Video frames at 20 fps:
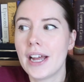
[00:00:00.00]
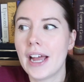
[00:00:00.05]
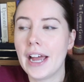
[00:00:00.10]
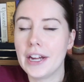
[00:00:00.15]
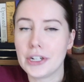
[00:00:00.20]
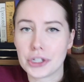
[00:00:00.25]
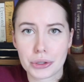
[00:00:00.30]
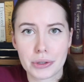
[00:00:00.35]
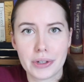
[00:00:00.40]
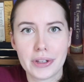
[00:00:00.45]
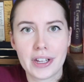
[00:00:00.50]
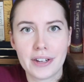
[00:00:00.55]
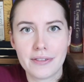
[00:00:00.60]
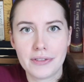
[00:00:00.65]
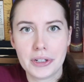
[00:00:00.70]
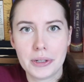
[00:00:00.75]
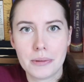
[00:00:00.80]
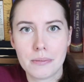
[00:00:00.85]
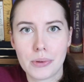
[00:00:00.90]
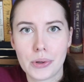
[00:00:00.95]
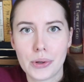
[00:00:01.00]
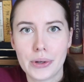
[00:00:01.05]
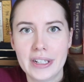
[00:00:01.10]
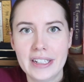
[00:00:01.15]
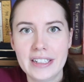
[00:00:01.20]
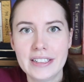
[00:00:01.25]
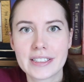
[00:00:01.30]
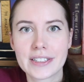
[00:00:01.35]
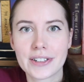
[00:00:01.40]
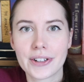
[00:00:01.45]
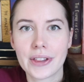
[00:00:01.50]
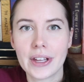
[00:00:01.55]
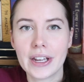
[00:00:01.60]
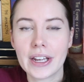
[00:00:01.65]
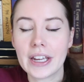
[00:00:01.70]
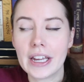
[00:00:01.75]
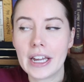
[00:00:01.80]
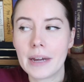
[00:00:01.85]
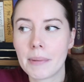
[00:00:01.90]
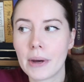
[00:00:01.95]
entry-level employees are
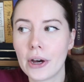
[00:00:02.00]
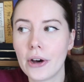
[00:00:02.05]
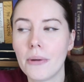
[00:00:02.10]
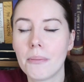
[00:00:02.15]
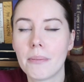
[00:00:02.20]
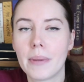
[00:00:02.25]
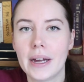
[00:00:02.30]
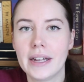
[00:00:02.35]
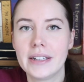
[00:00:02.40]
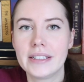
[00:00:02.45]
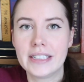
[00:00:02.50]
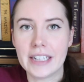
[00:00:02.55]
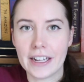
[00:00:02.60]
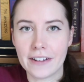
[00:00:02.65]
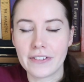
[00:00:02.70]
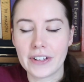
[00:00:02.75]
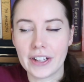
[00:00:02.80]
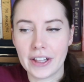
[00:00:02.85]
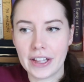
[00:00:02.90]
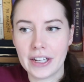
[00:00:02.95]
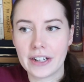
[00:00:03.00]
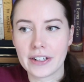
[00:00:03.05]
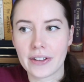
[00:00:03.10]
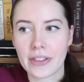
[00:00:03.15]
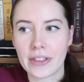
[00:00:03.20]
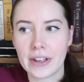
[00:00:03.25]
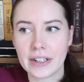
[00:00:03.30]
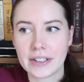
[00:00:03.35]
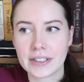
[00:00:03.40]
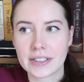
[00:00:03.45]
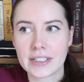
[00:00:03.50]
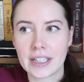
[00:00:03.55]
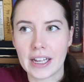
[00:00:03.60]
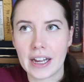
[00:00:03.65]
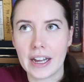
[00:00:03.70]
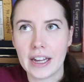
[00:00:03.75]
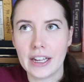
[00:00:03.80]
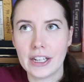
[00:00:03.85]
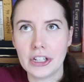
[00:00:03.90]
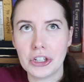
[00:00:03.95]
thinking about, but definitely are things
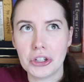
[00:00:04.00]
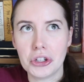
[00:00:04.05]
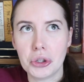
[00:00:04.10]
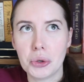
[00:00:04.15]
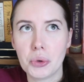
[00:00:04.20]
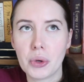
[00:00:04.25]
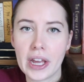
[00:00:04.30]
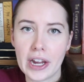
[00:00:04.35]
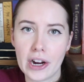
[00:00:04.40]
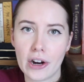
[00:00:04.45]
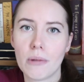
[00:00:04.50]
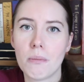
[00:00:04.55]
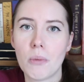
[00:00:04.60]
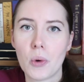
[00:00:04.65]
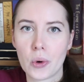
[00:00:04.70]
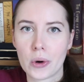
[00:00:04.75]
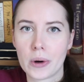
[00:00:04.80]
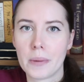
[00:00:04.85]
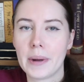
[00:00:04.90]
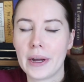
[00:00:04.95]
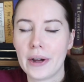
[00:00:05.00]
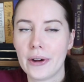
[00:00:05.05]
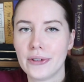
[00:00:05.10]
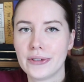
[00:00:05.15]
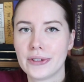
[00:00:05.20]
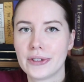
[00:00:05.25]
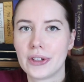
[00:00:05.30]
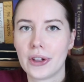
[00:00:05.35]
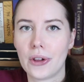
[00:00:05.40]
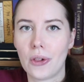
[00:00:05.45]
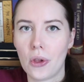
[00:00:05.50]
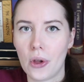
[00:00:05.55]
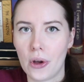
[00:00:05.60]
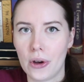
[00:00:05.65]
that you care more about the